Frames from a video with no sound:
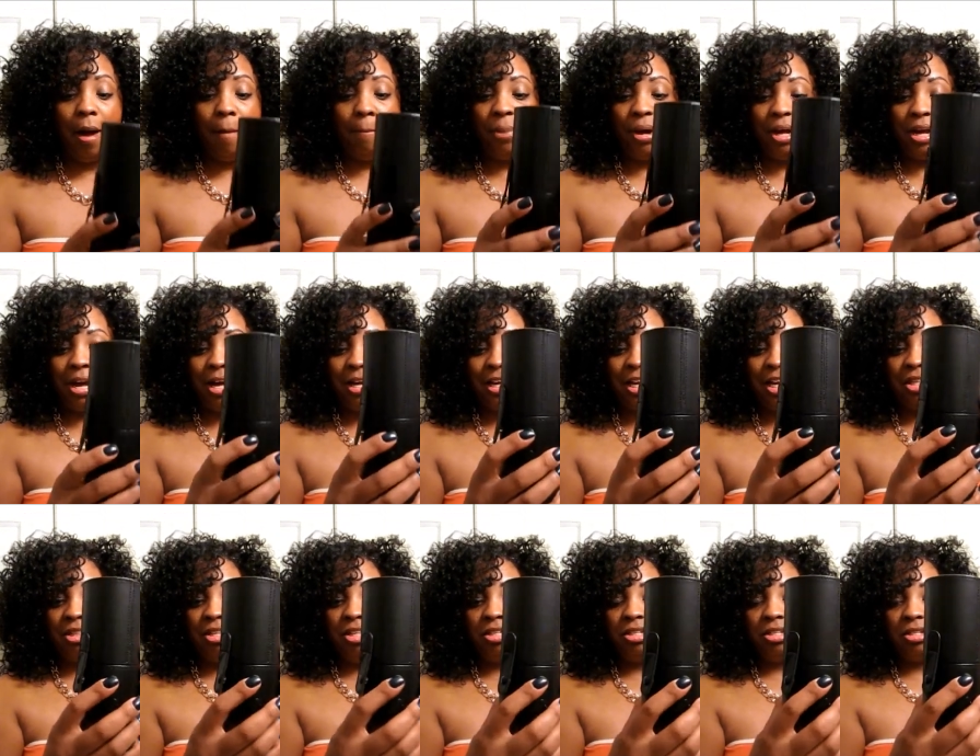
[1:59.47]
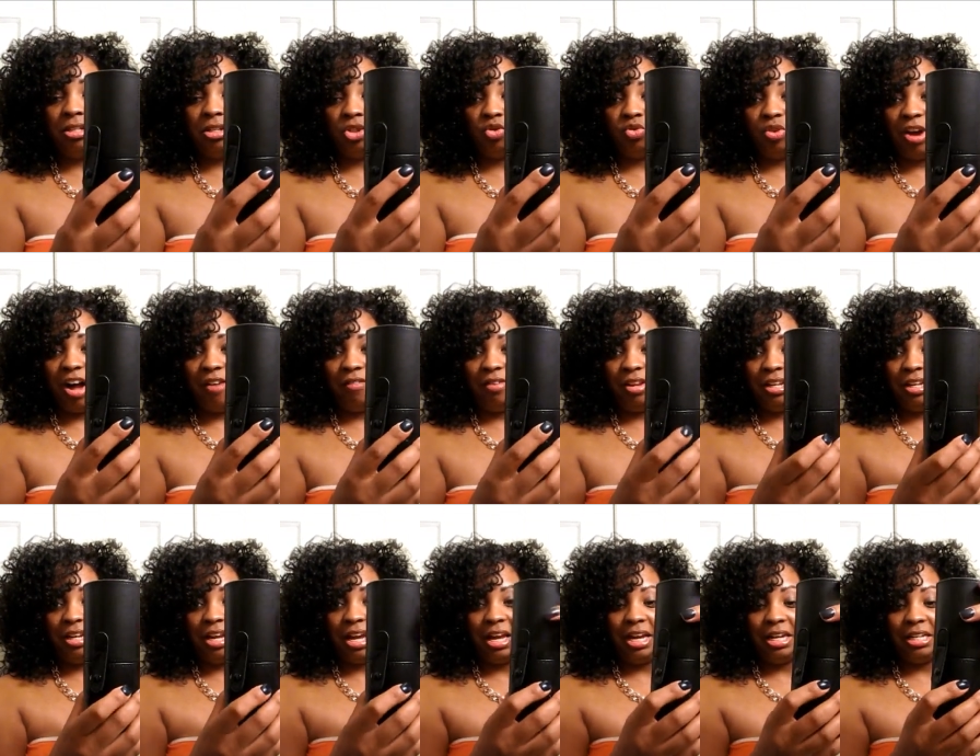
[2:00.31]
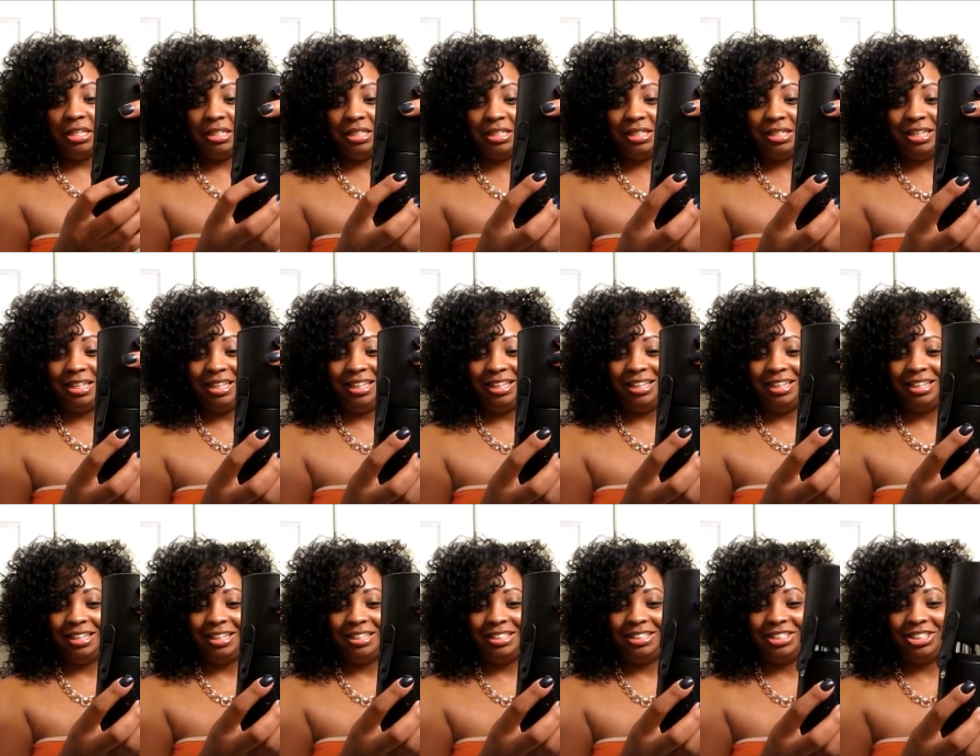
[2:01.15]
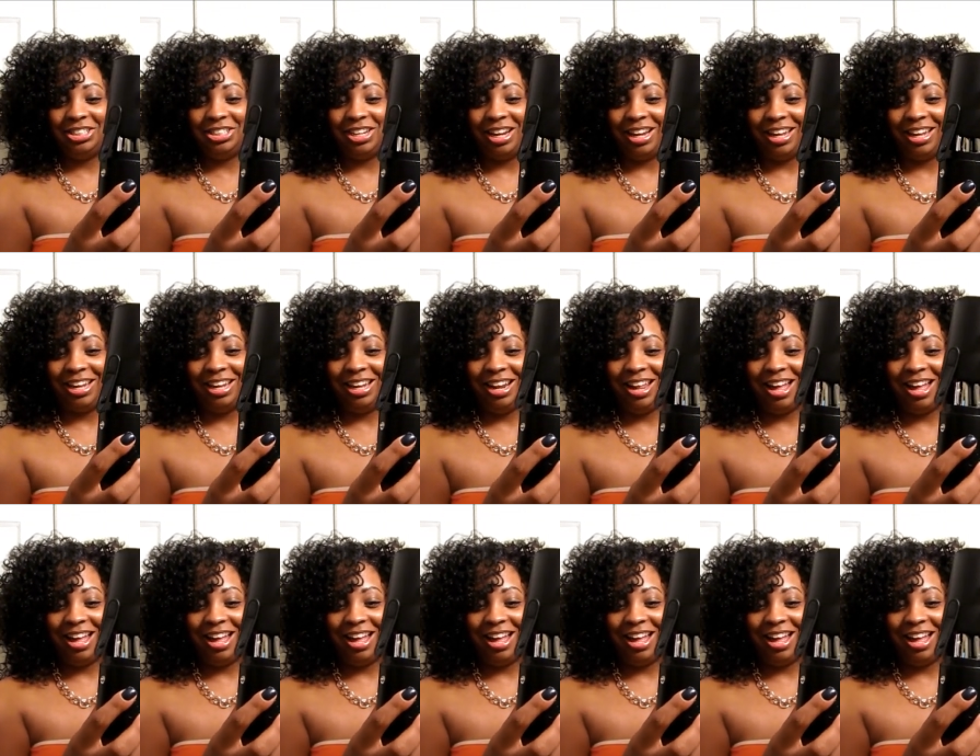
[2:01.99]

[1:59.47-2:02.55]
But again, this is the traveling case. Check it